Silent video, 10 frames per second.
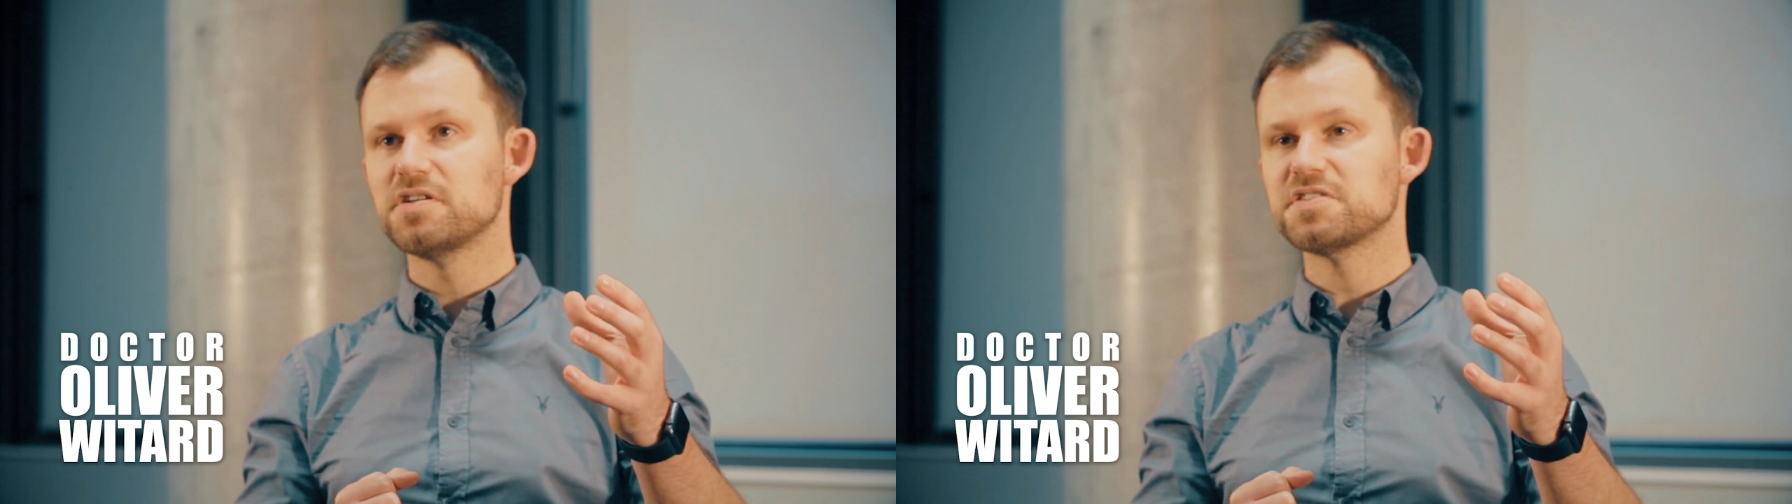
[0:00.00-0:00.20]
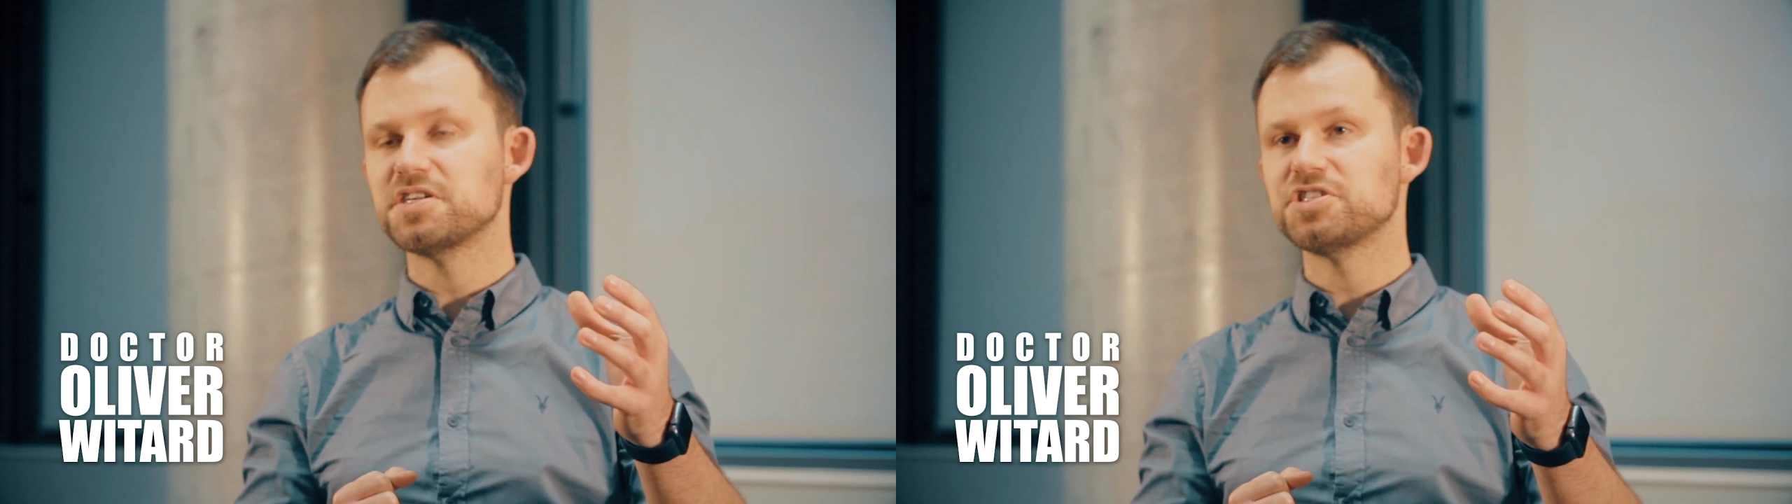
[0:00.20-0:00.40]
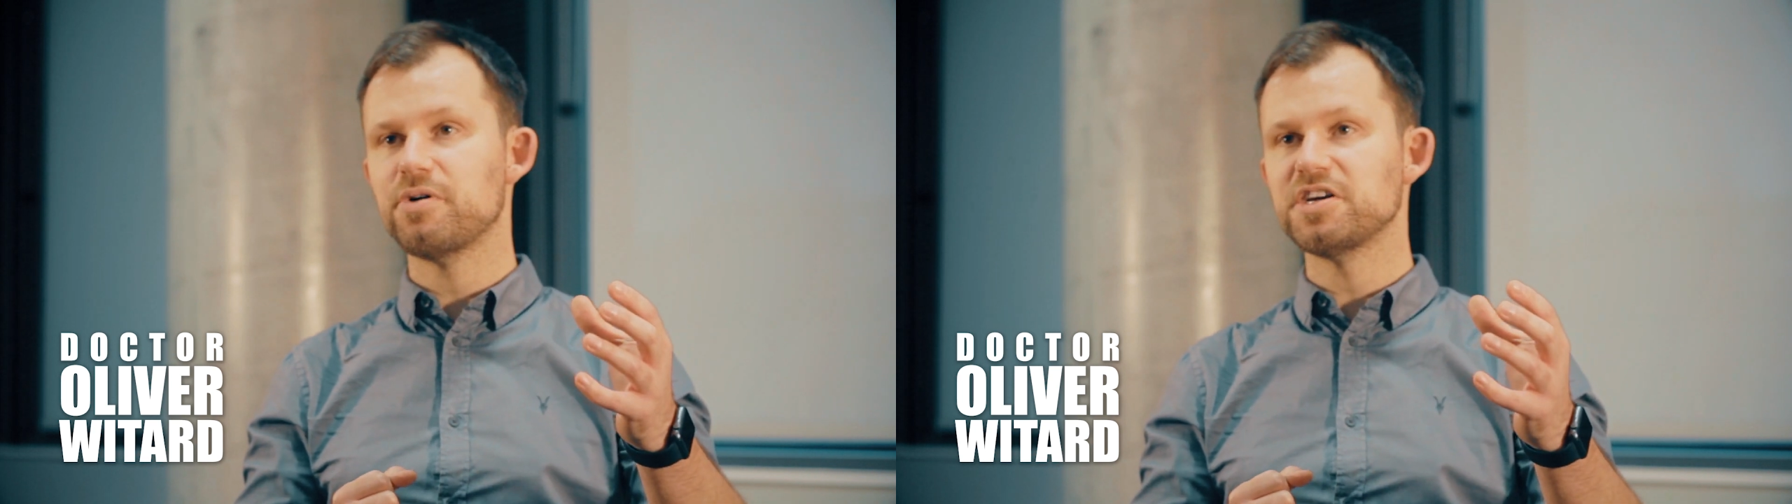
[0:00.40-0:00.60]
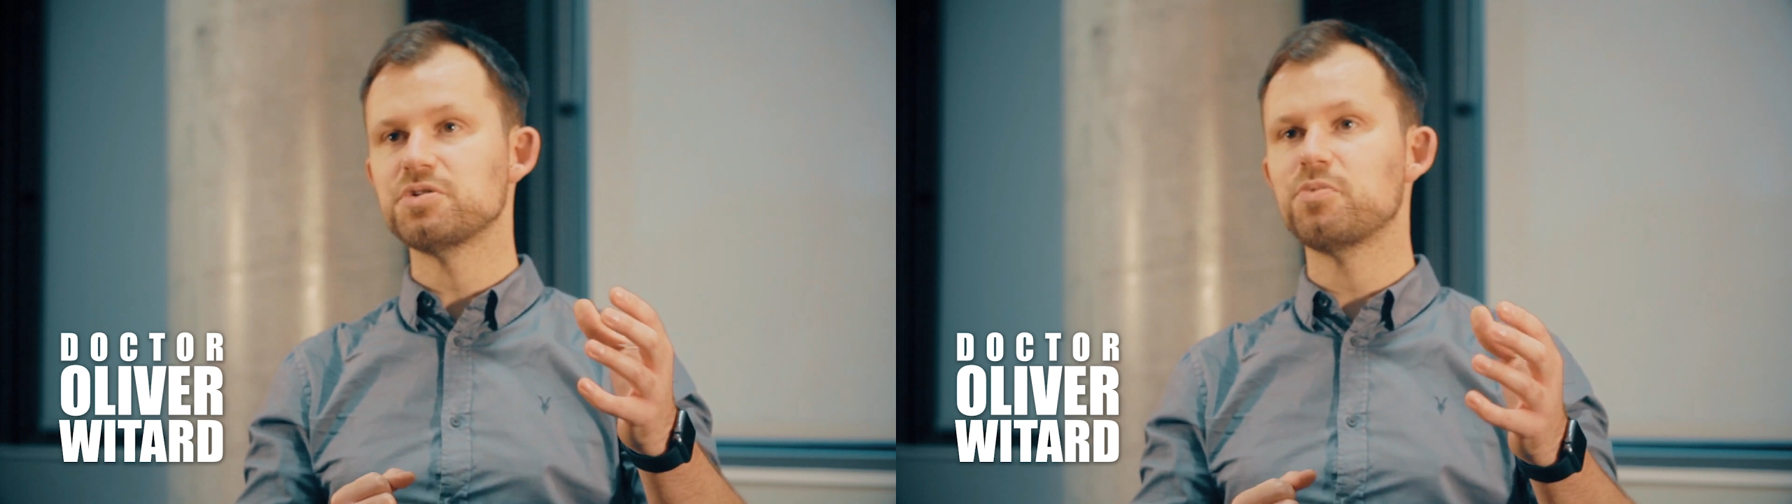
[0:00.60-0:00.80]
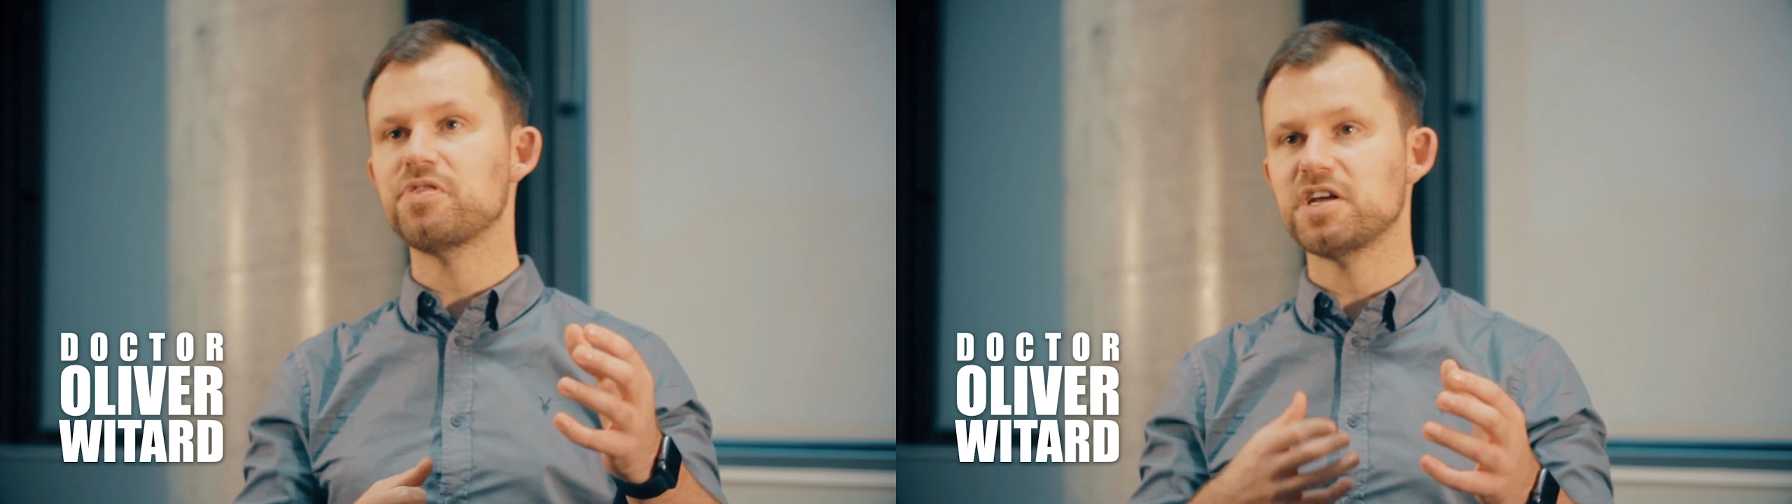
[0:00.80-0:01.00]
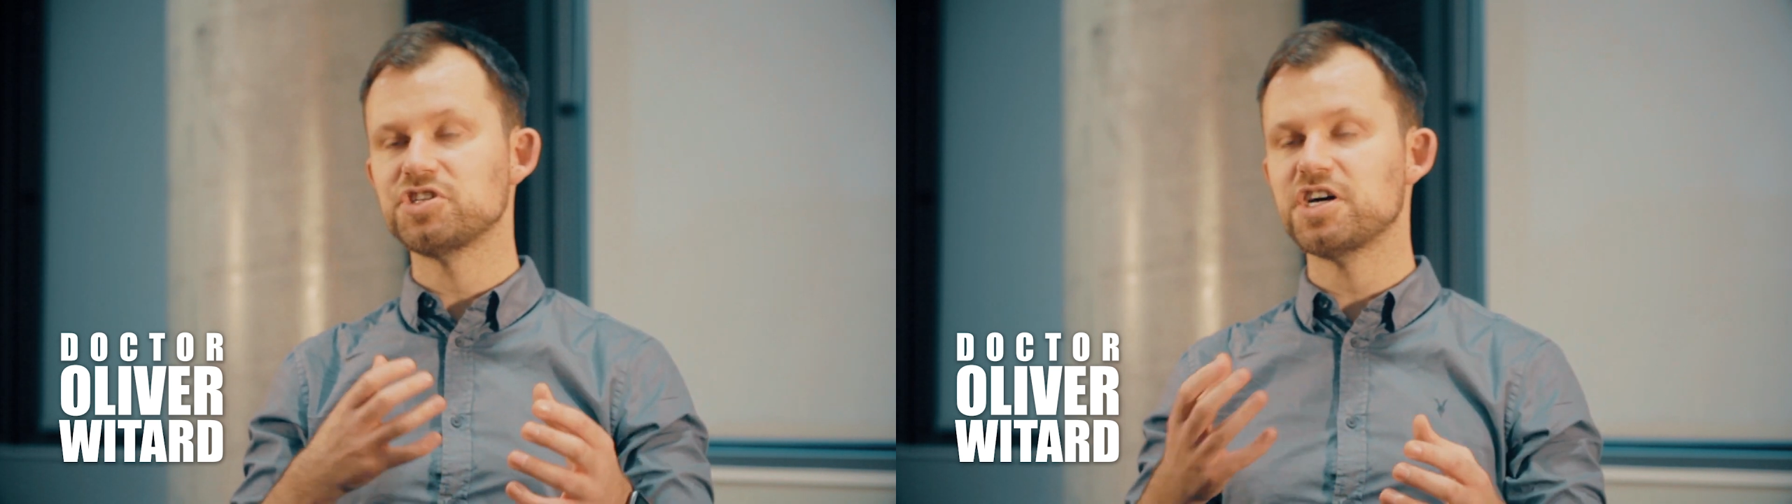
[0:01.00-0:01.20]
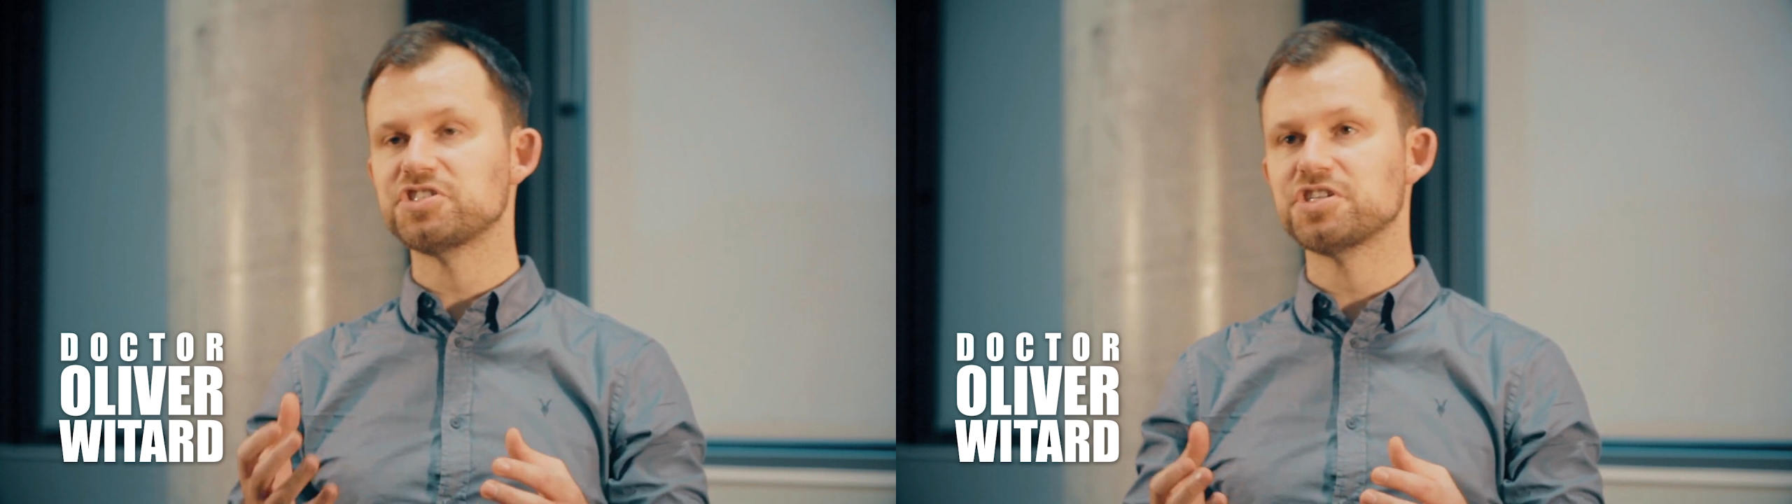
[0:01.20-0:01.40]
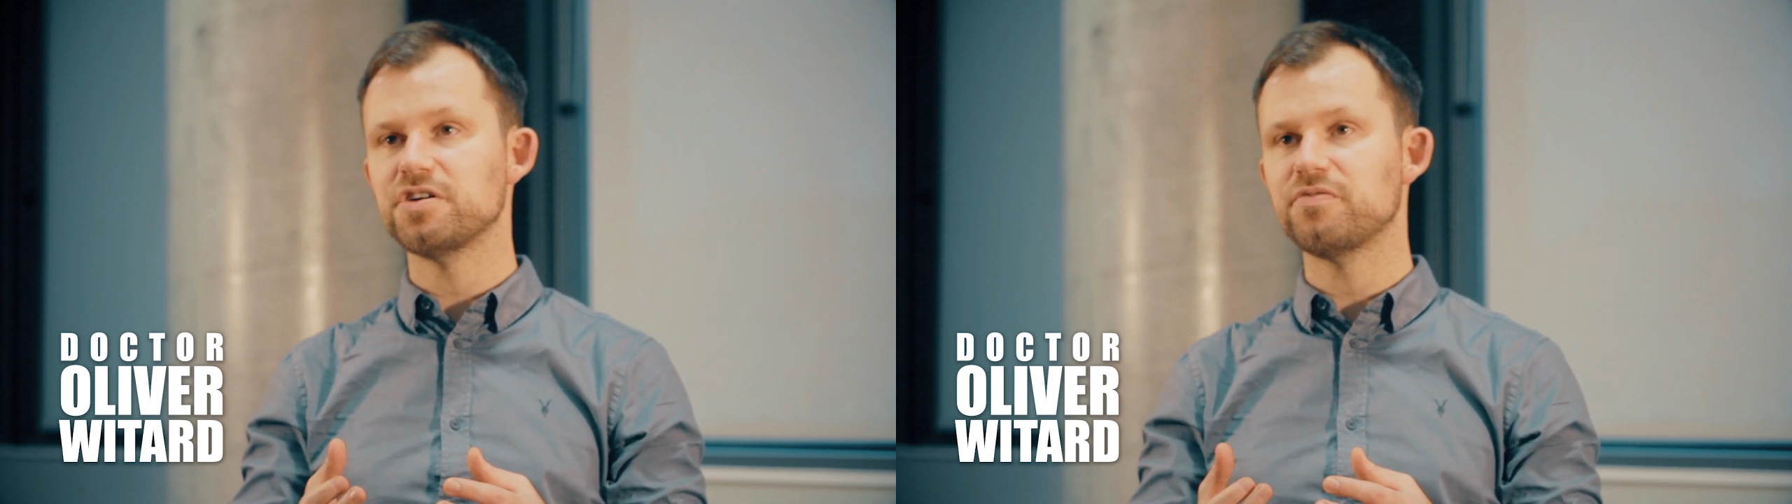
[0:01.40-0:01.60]
situation with the
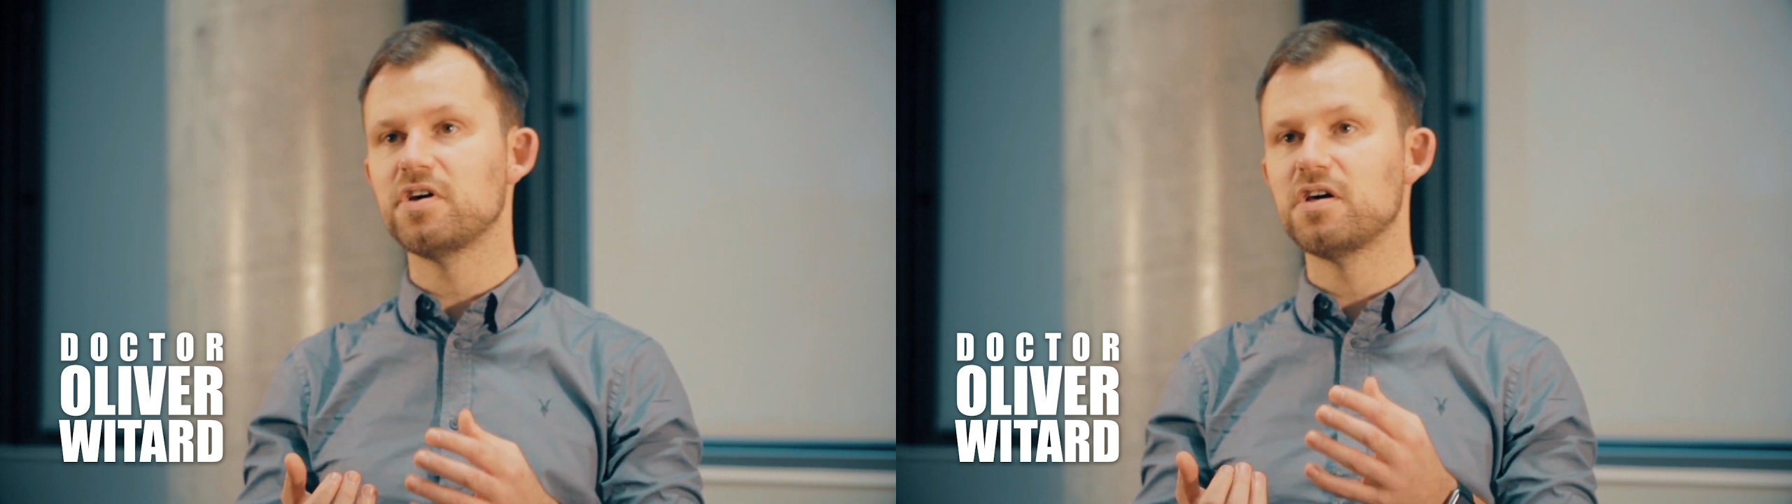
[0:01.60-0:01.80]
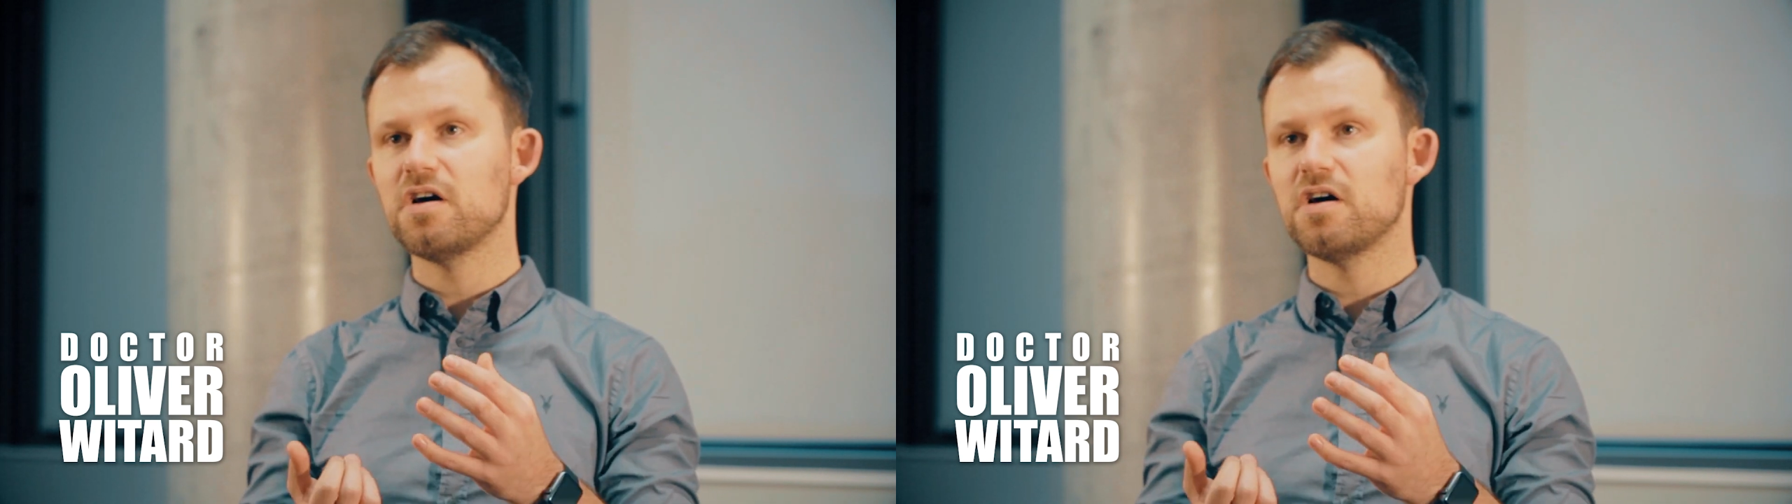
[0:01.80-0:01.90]
ingestion of